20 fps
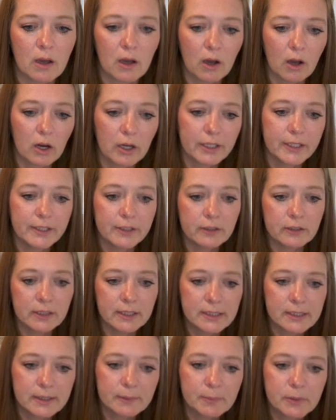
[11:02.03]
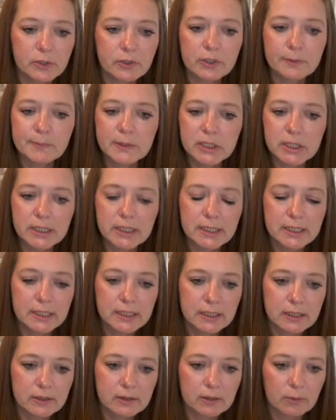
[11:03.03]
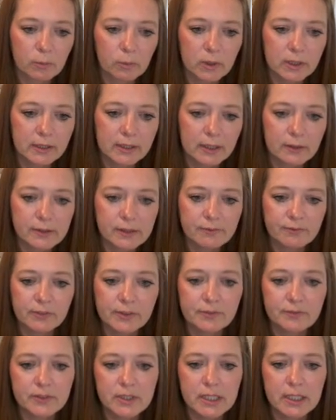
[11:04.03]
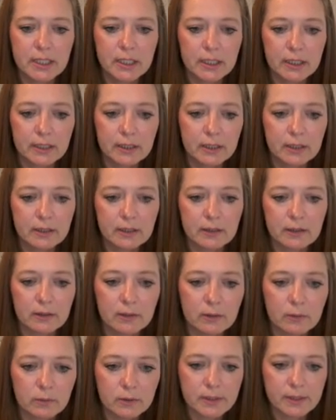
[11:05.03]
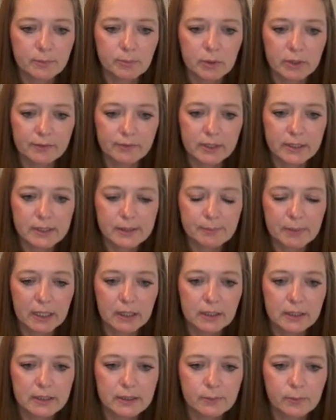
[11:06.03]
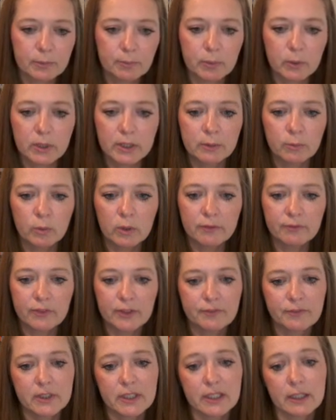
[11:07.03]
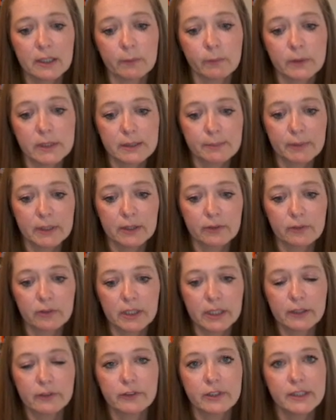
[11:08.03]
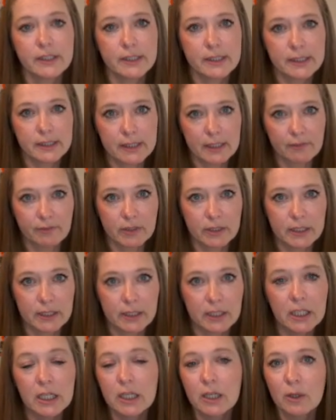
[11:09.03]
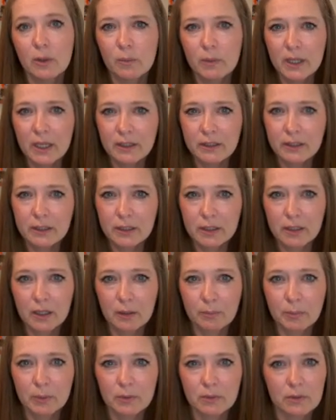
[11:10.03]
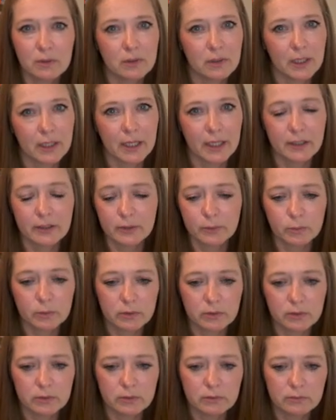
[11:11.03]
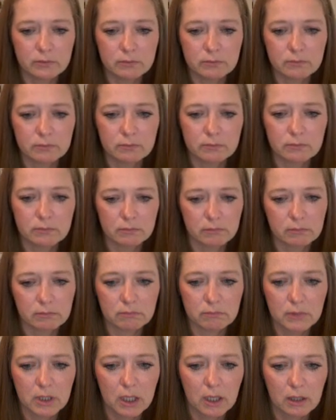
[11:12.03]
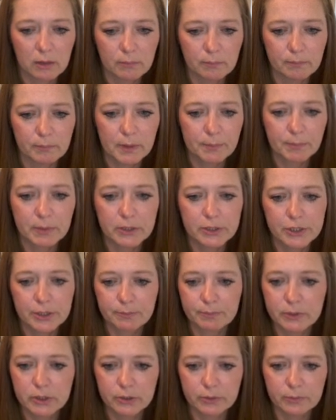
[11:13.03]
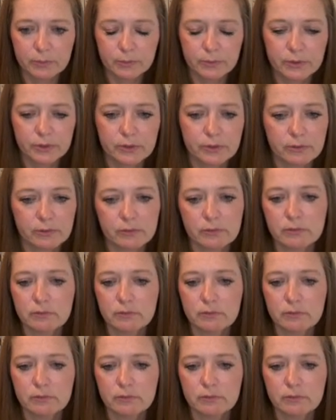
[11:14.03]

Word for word: Our yearly subscriptions, 1015 was the previous balance. We put in 150 and we spent 370. We had a couple annual um, membership dues